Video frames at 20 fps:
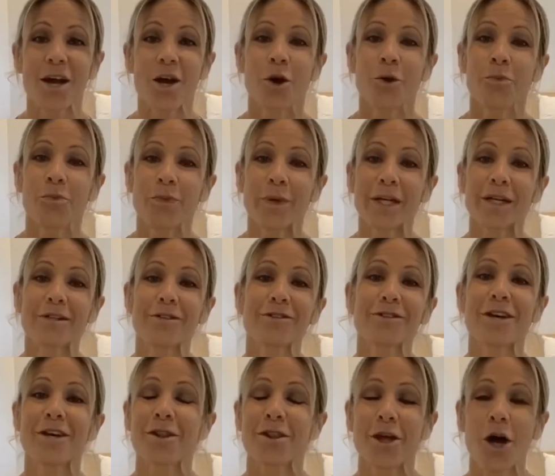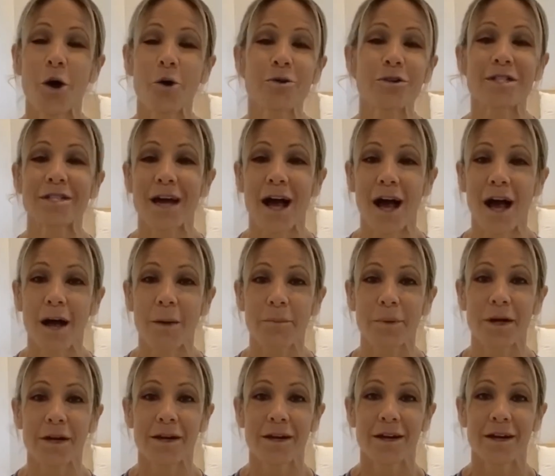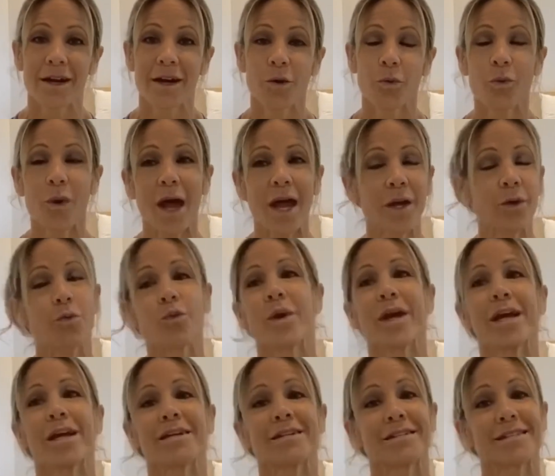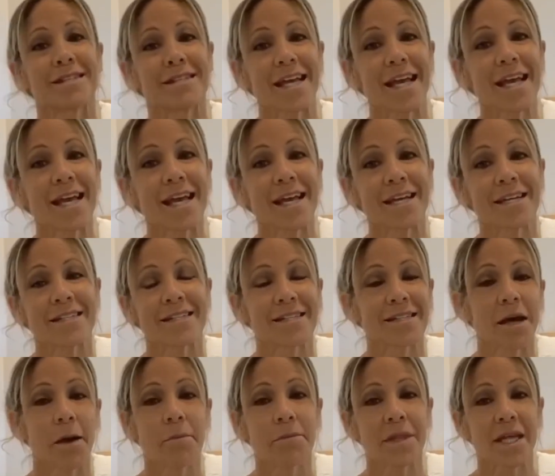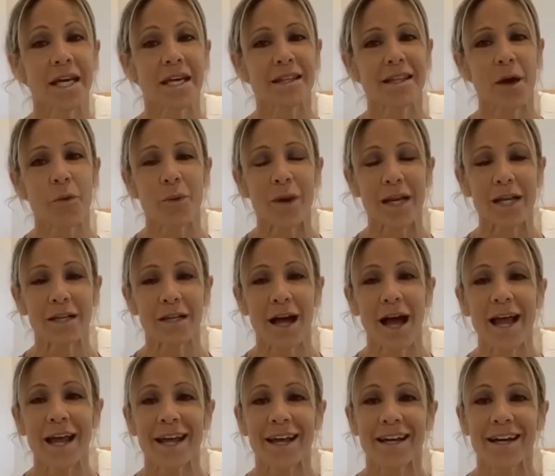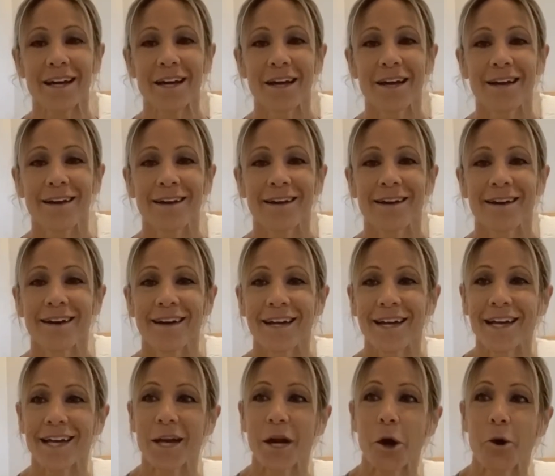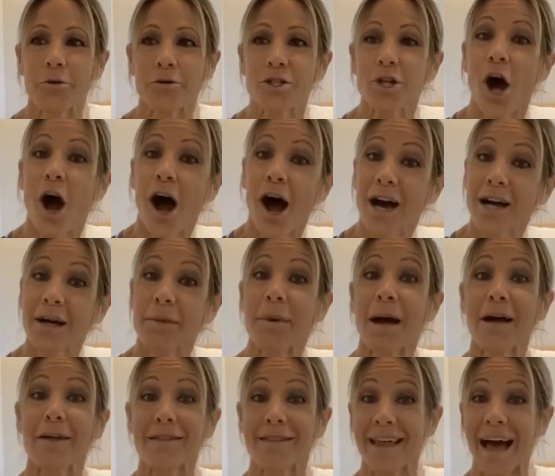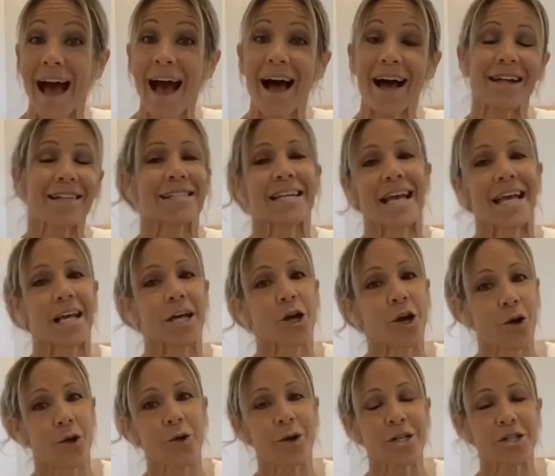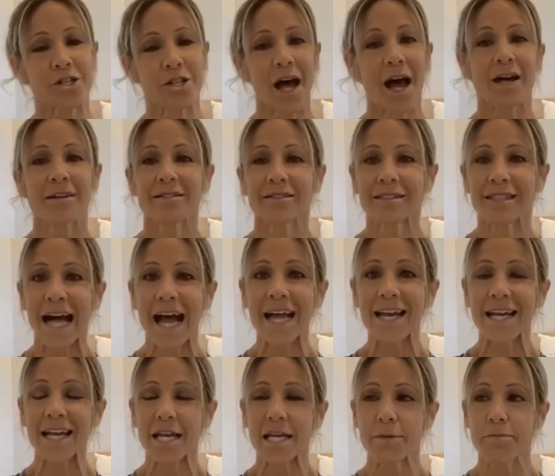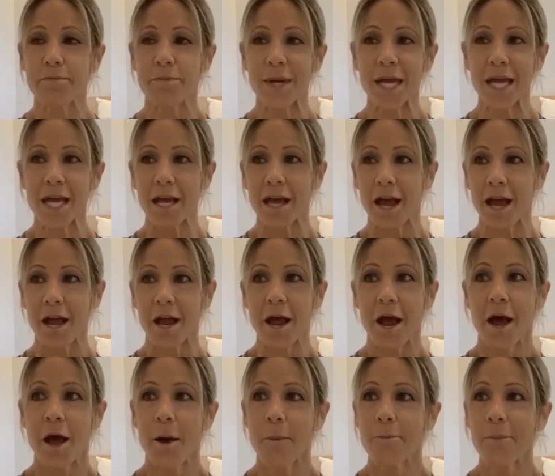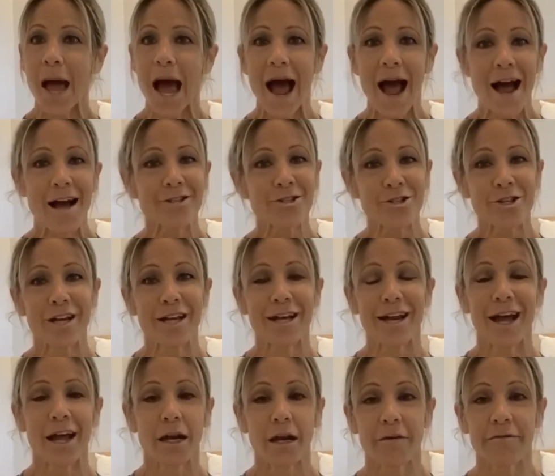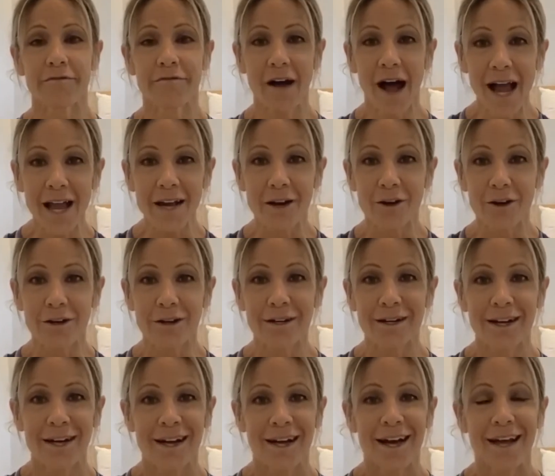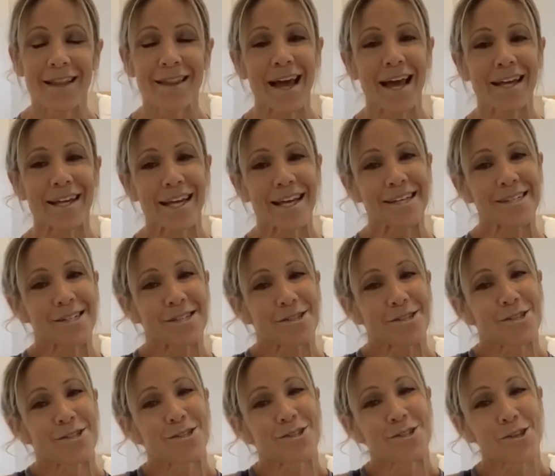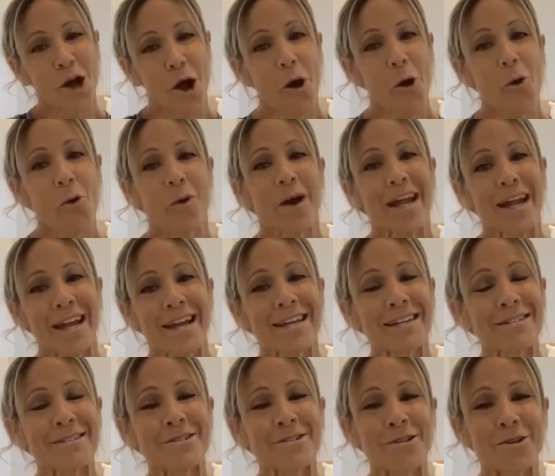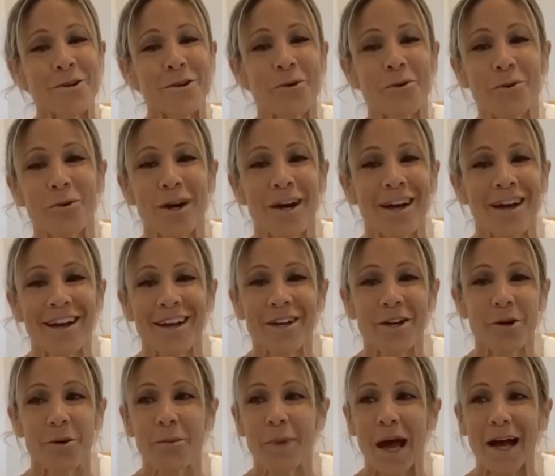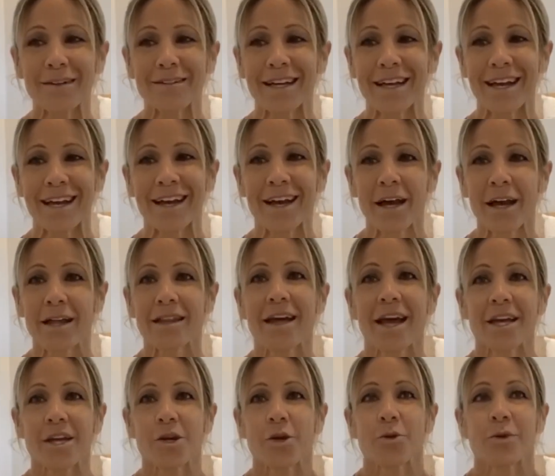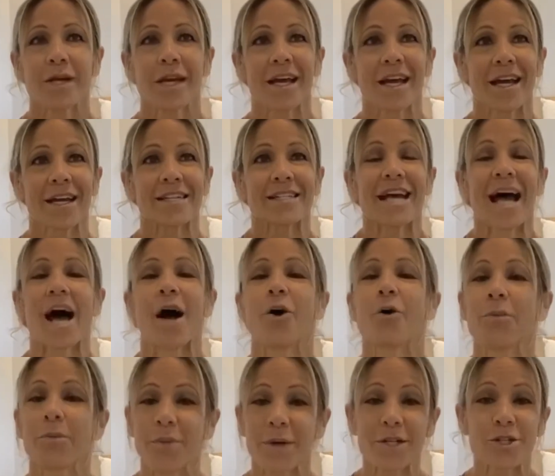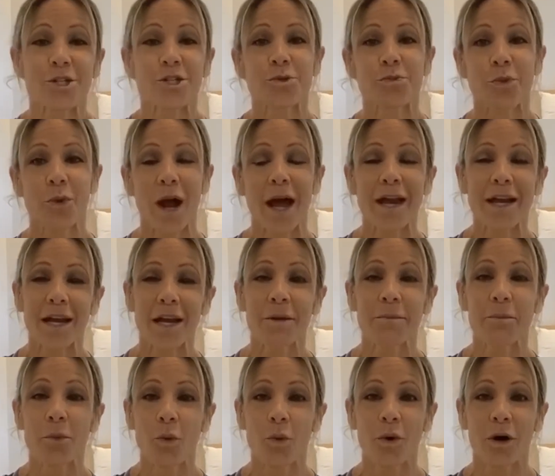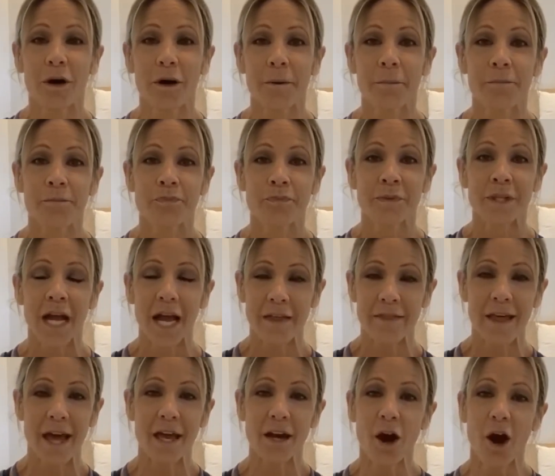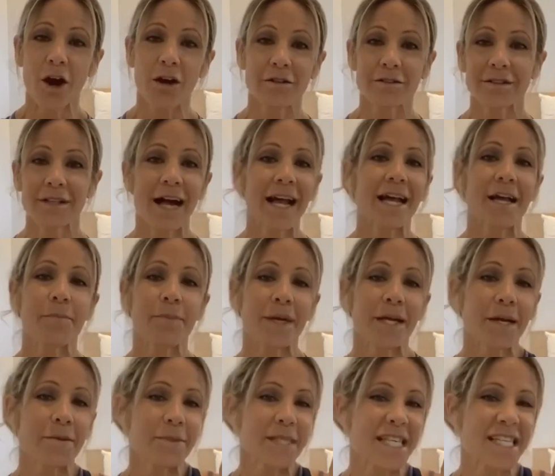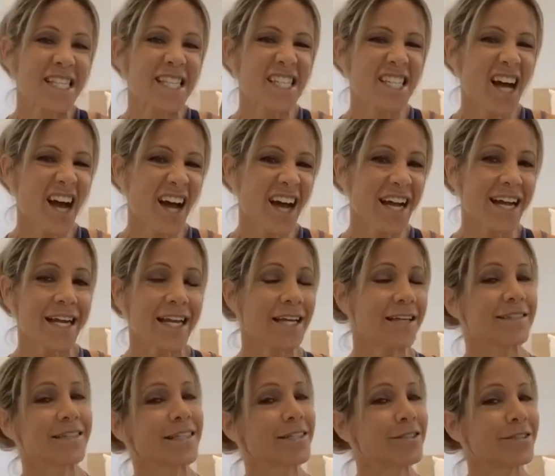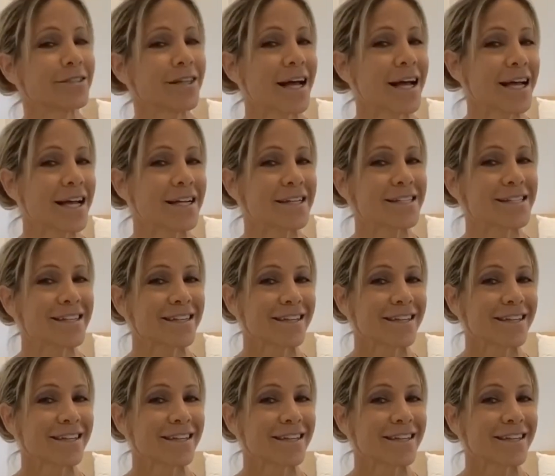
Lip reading: Build those up. When we see something that we like, you know, talk about that. Encourage that. Let it be a passion and a fire that gets so into your belly that you can't help but spread it more. And then our light becomes this tiny little light.